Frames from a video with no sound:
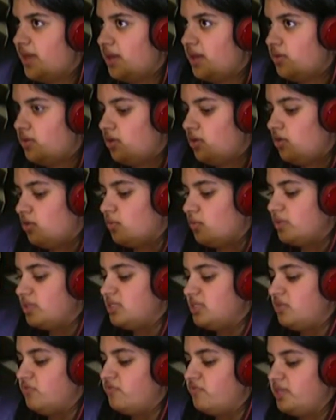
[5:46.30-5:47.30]
along with
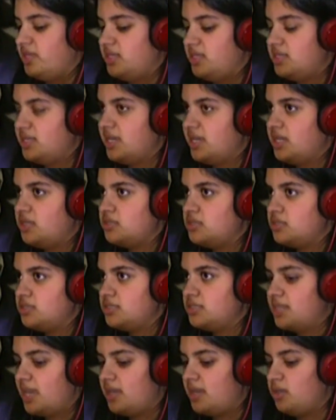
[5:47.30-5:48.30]
different
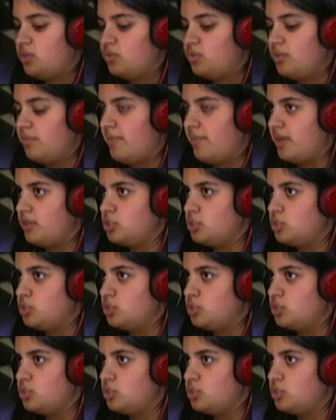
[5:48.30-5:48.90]
indicators, and it would match